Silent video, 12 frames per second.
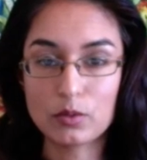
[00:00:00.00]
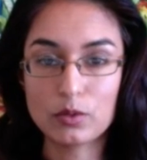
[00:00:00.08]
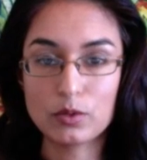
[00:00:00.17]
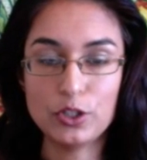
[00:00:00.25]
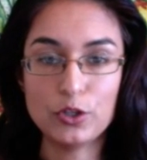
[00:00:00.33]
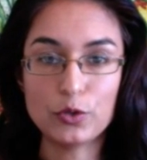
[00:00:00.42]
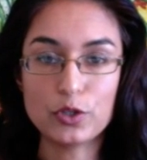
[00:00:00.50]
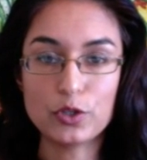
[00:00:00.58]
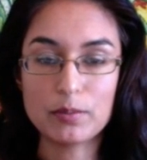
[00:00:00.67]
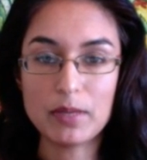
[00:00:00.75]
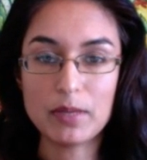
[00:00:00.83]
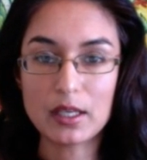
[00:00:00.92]
you
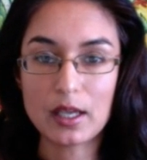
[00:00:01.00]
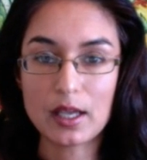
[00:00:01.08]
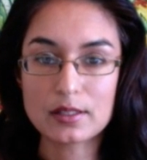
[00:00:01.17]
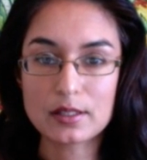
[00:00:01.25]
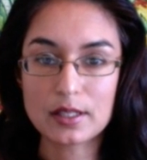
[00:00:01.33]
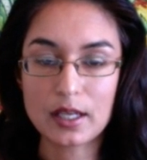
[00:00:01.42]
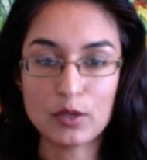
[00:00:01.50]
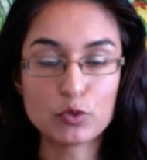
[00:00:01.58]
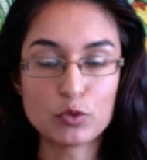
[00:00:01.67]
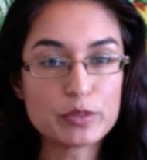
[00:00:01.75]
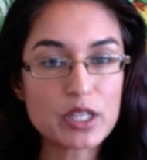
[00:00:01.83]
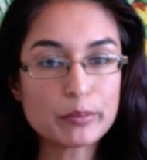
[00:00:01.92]
can make it as like a
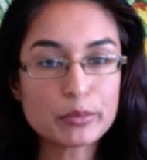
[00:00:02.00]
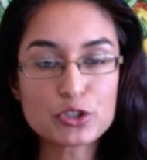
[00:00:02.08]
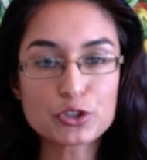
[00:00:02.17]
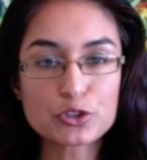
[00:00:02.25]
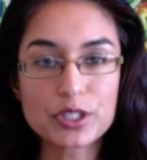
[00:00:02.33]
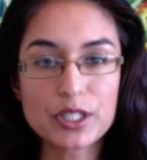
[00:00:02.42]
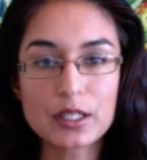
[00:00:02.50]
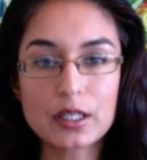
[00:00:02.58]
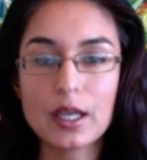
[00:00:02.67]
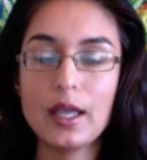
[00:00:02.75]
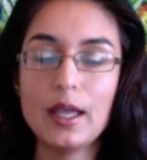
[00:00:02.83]
room temperature drink.